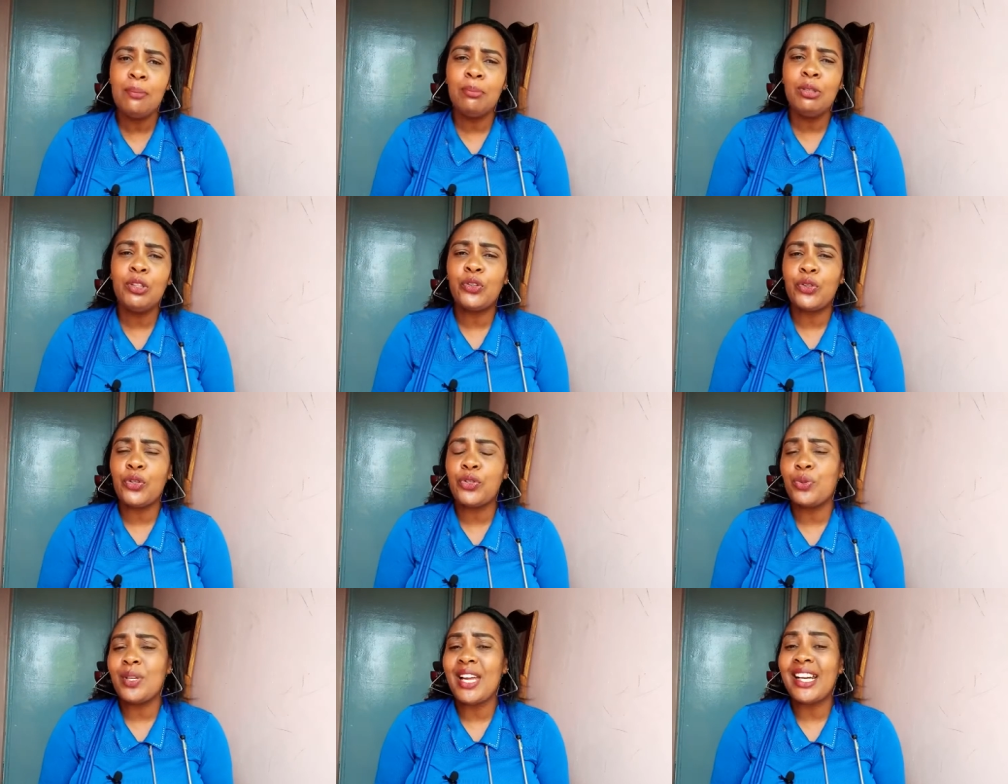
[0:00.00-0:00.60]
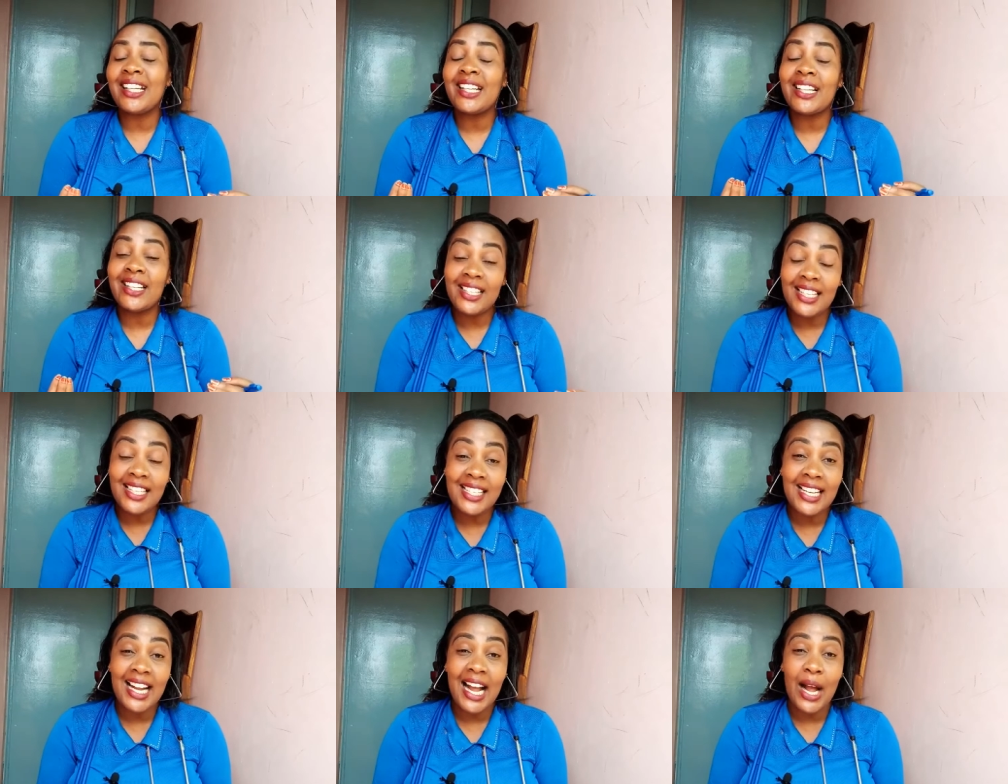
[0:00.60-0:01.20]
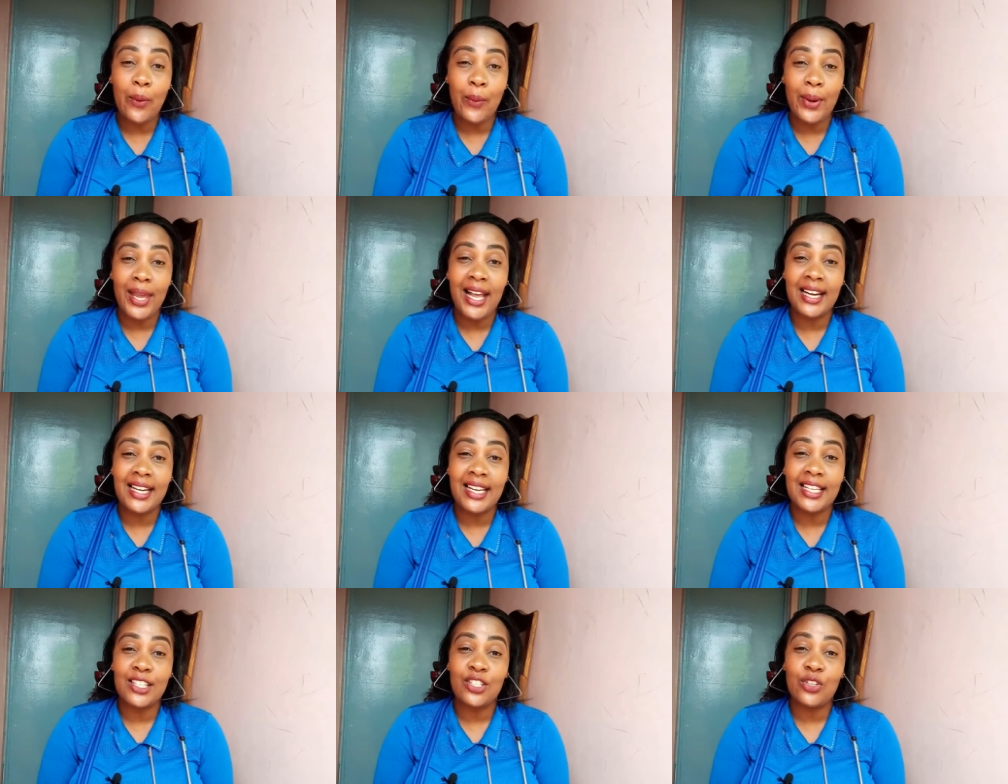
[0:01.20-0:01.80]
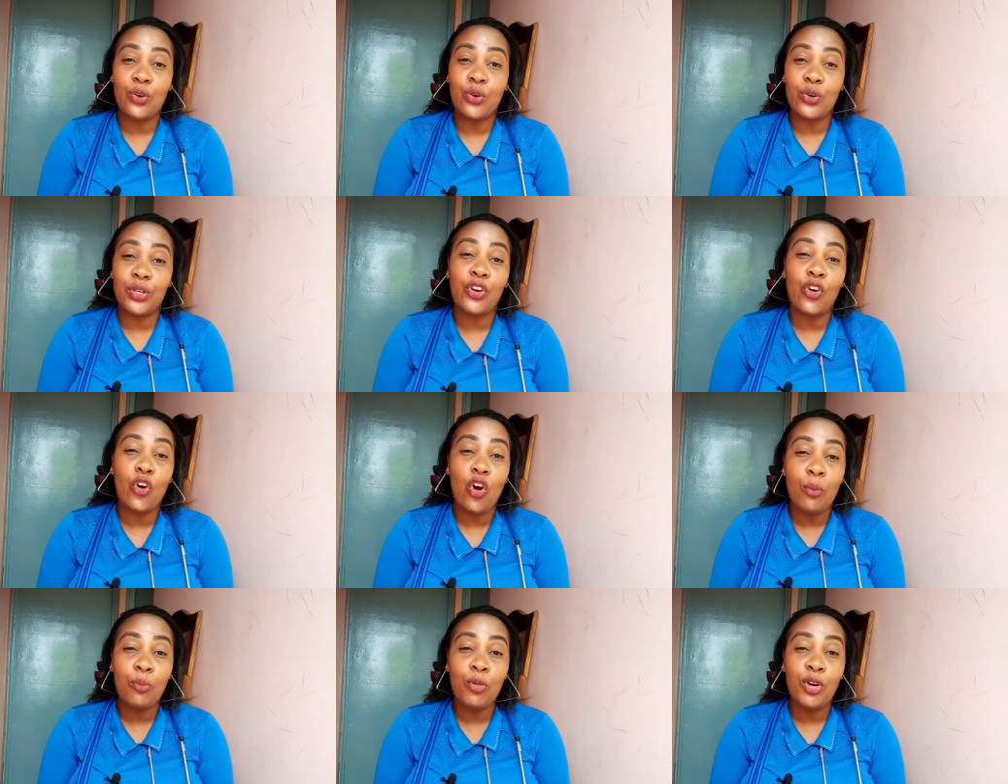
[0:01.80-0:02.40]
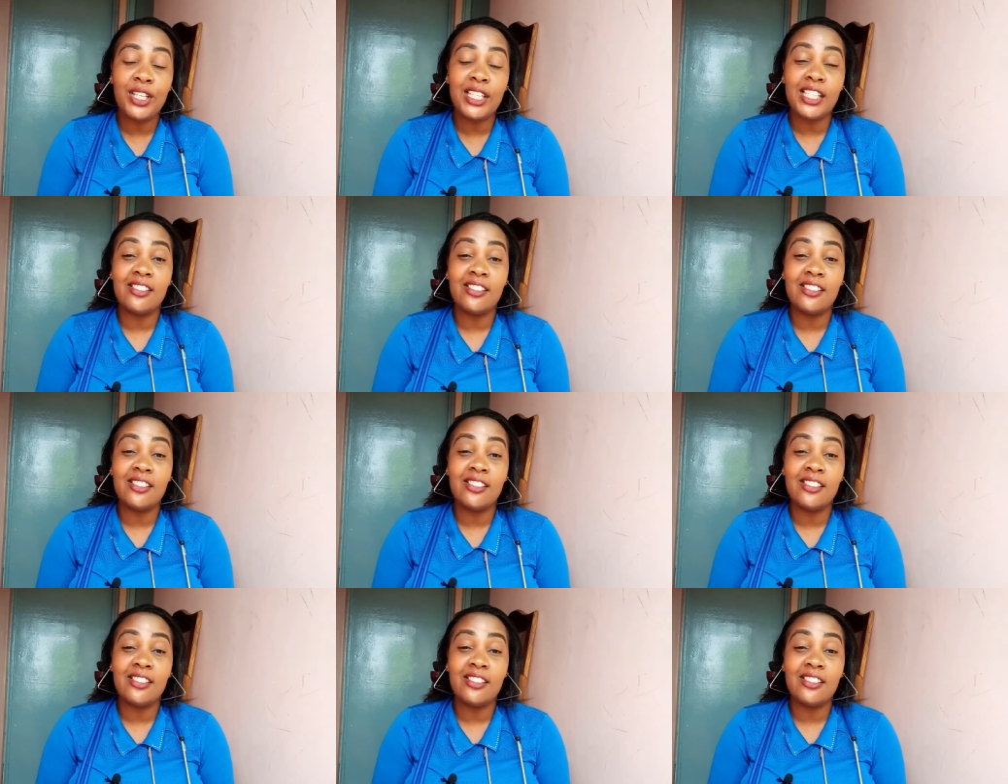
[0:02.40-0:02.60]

because we are creating awareness on common